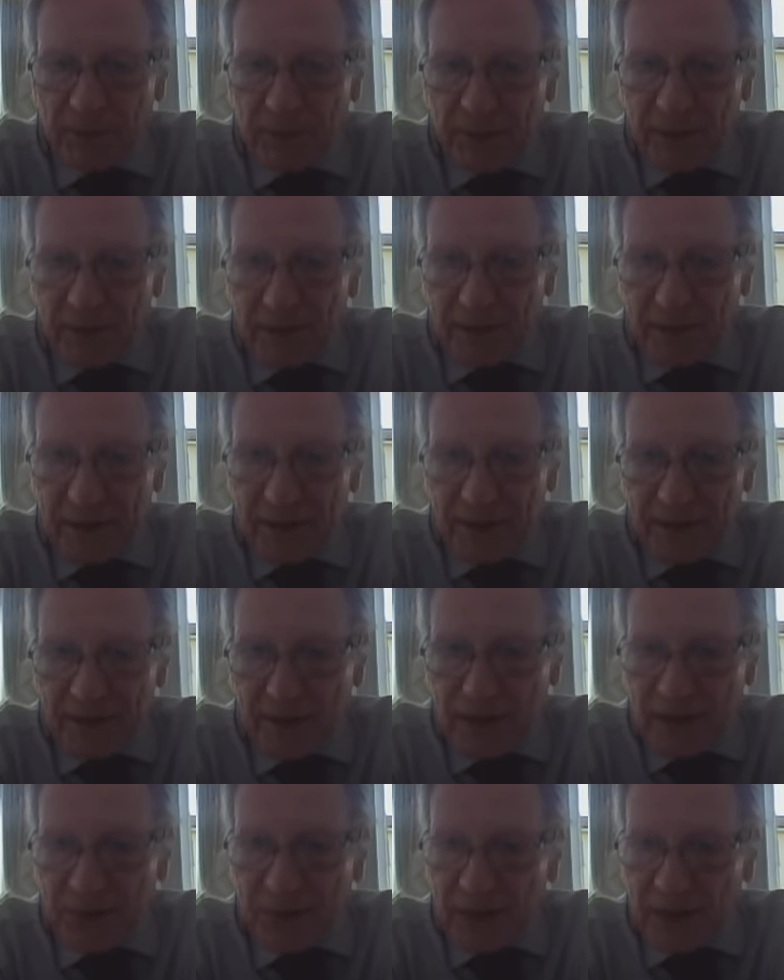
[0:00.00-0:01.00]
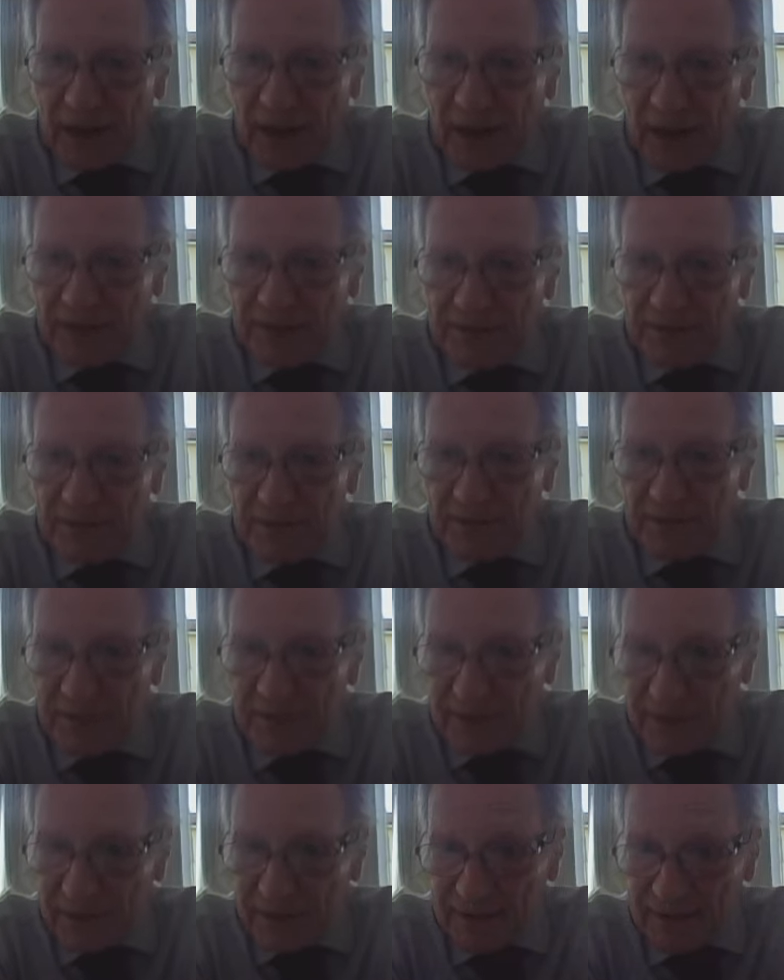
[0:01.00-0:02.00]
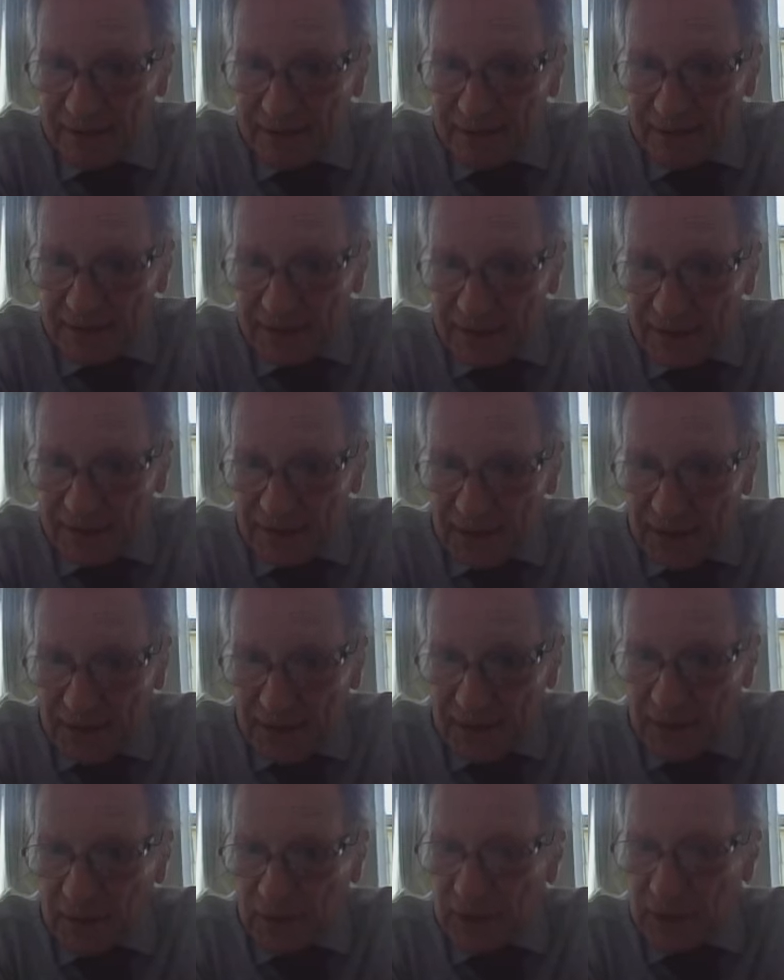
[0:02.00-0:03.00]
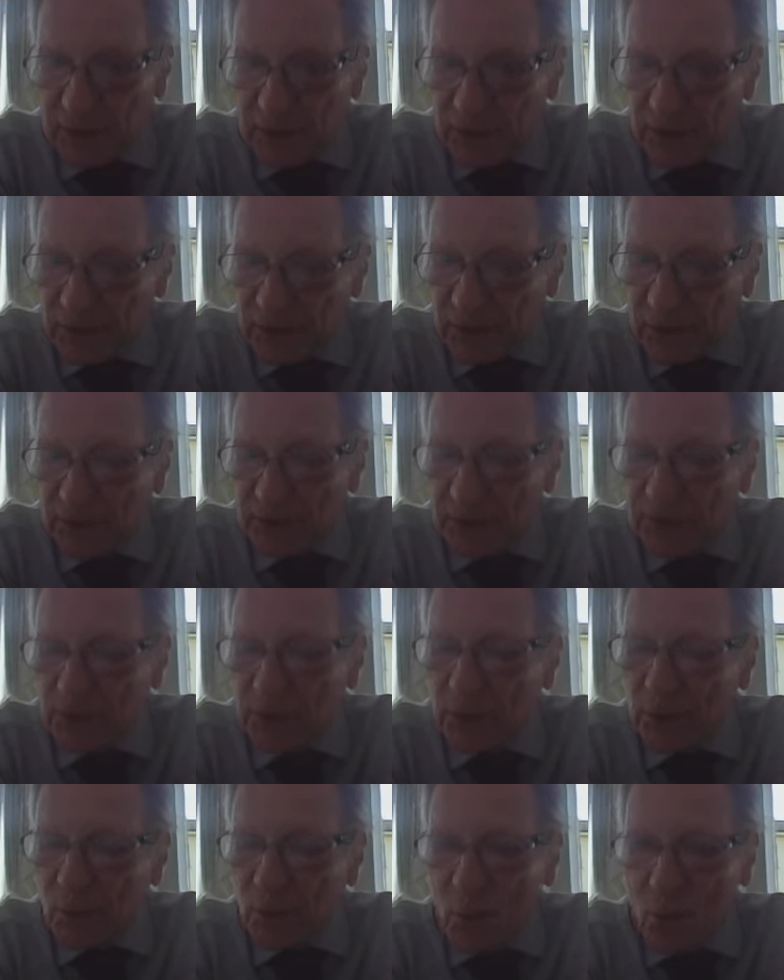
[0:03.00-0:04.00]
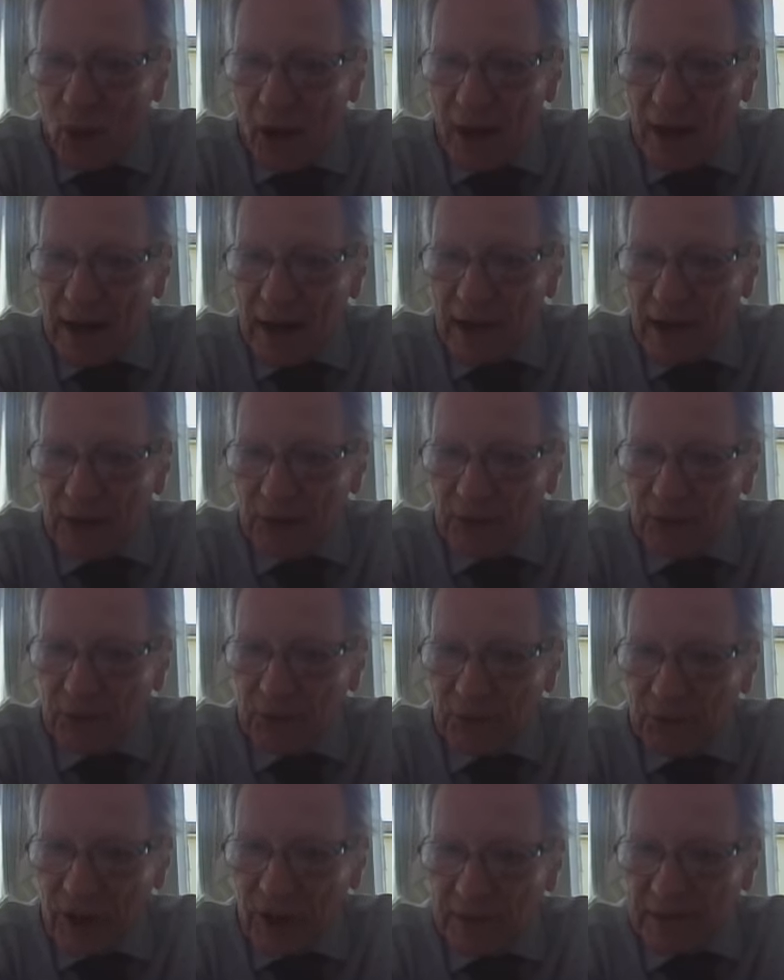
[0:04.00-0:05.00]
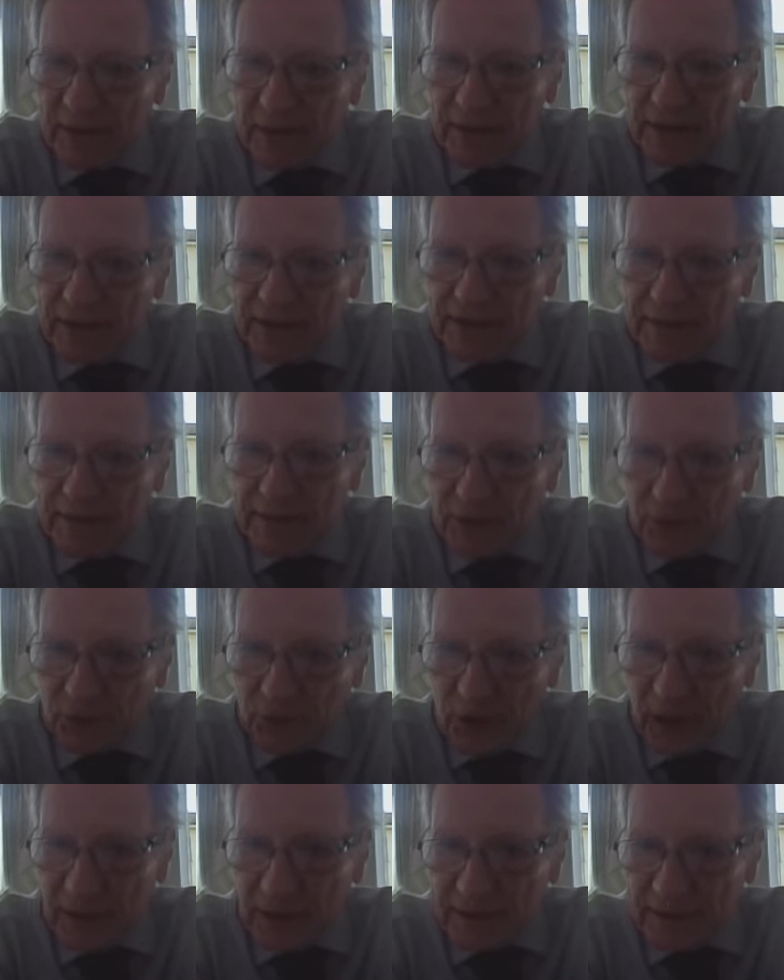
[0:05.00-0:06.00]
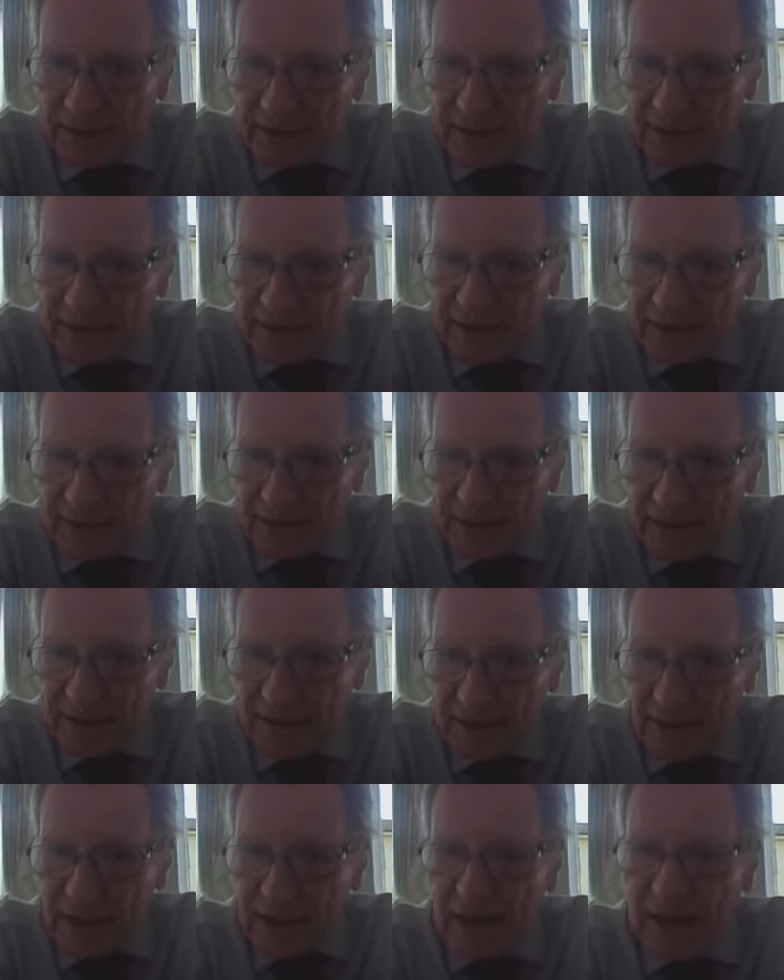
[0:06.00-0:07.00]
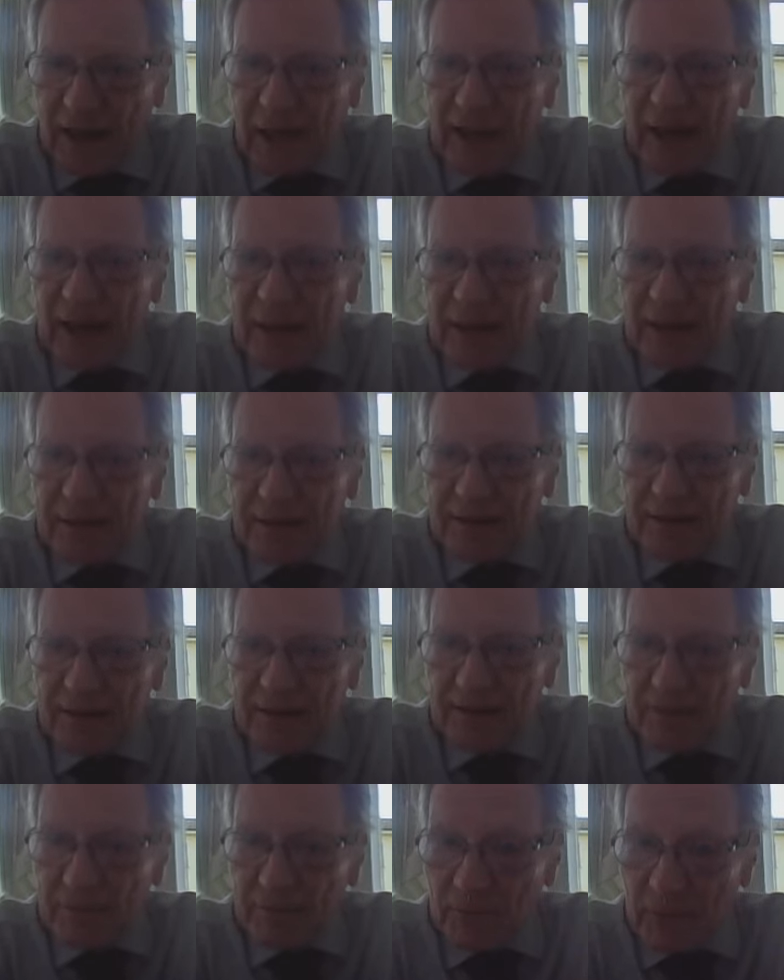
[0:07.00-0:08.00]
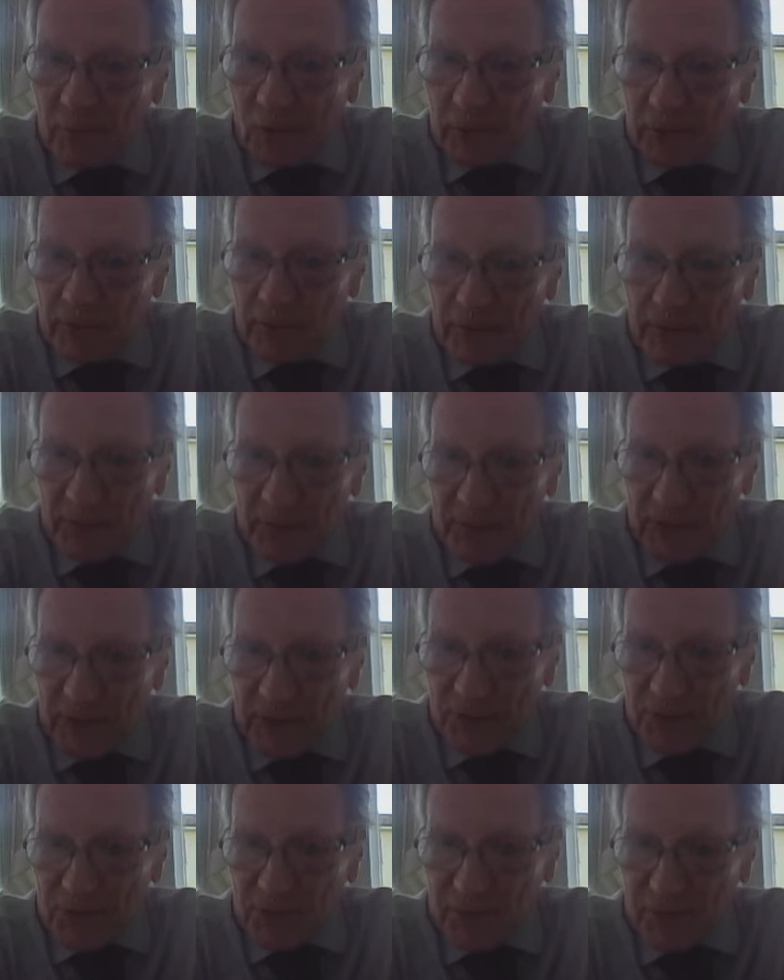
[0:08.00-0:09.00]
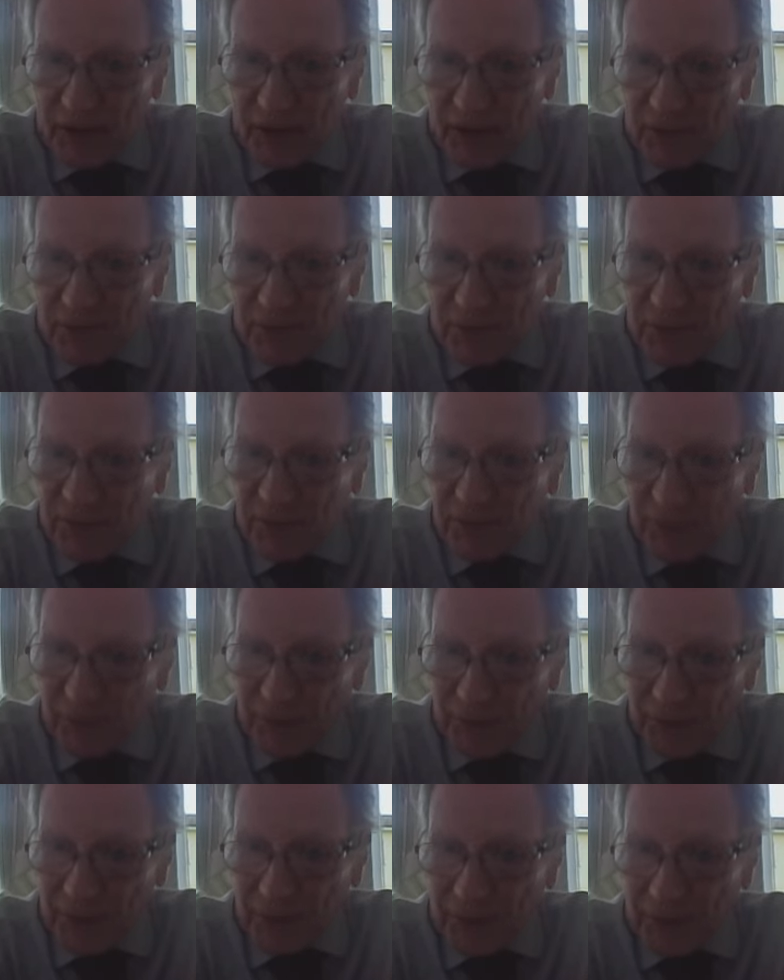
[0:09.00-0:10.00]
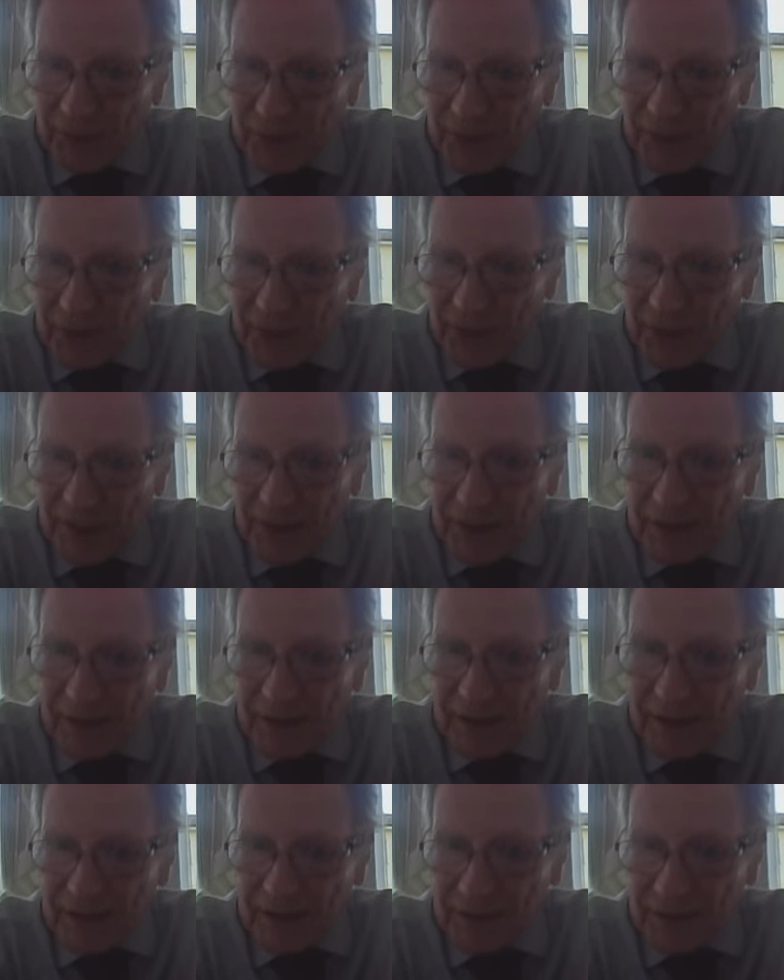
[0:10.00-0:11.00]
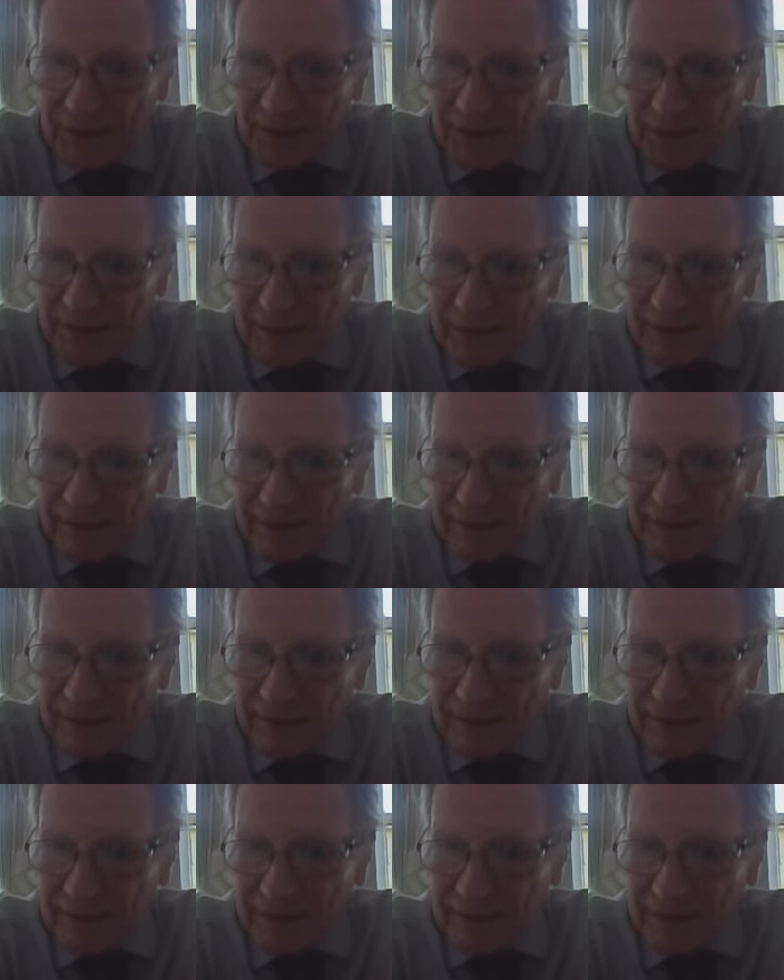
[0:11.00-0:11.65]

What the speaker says: about energy and fertility, which is why the Japanese, the Chinese, and lots of other Asian countries are also into this.